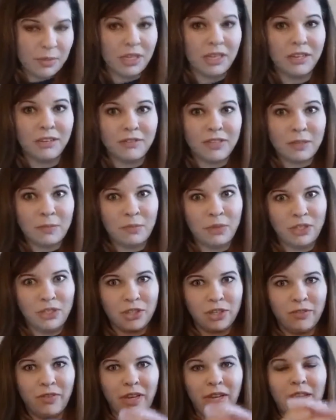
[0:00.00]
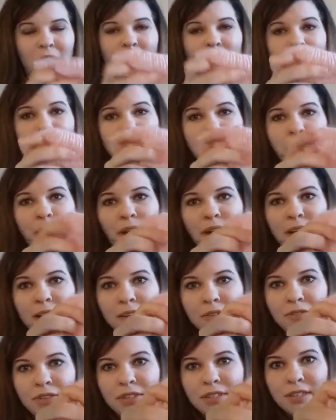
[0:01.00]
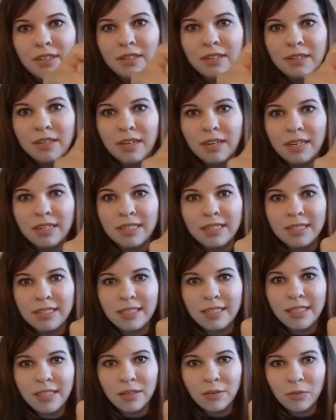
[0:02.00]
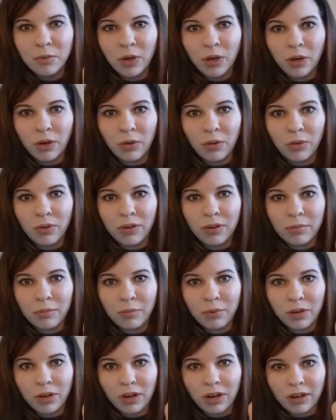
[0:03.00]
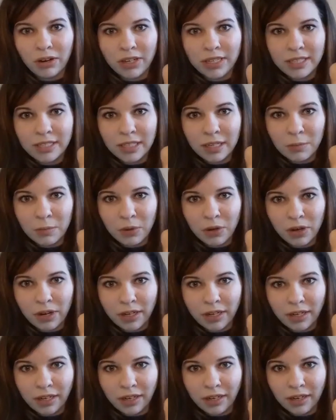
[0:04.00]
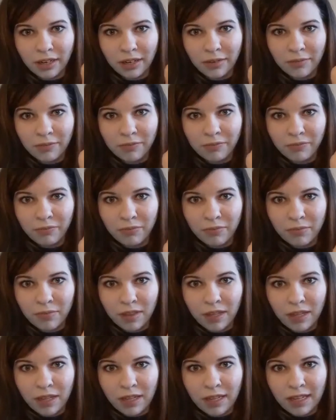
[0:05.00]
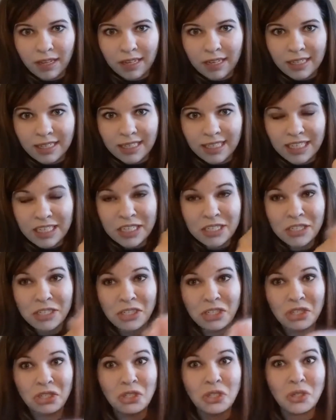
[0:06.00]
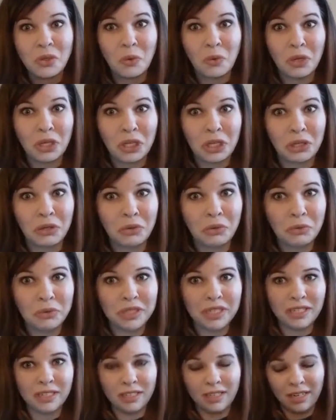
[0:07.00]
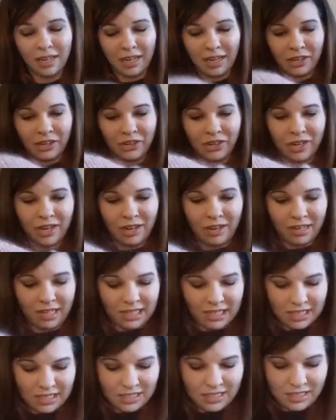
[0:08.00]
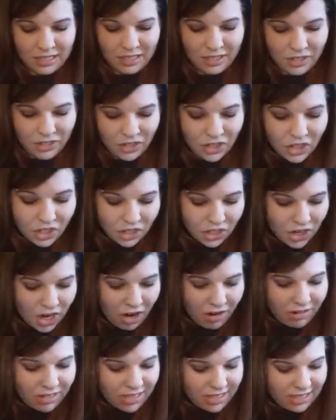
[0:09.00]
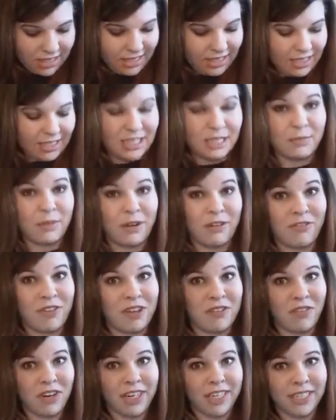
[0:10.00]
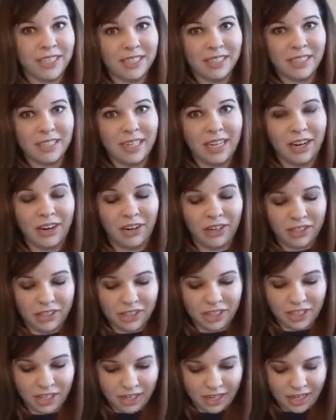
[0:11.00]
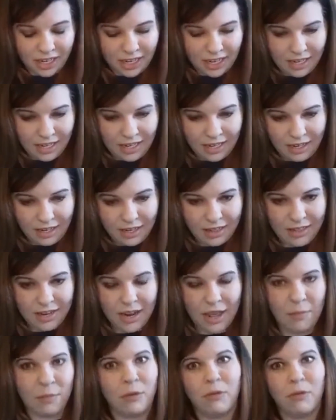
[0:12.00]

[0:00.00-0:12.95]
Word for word: Speaking of Simply Serving, I also have a Zero Progress Keeper on here because he's just so cute. I could not could not resist. He's my favorite character in the